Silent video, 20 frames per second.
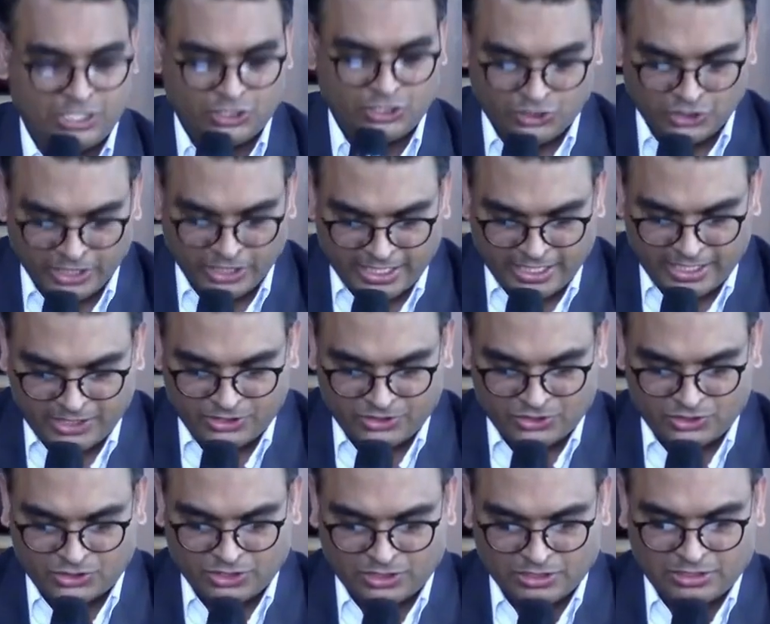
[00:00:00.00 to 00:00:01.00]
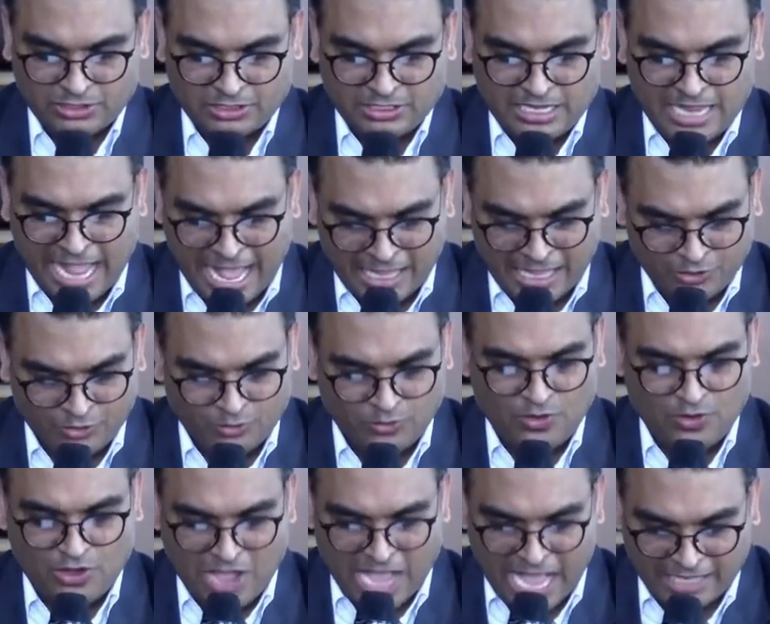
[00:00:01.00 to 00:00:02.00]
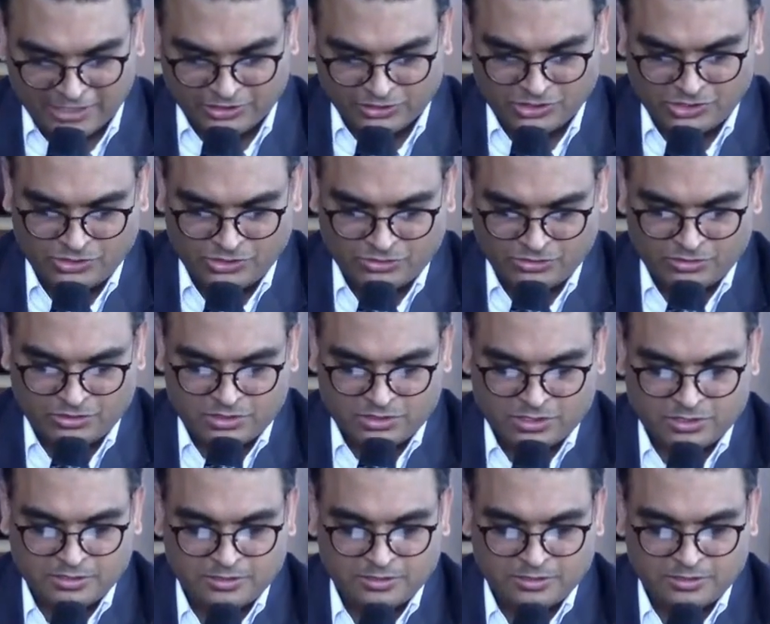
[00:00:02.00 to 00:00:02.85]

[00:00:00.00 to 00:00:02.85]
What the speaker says: Change your attitude.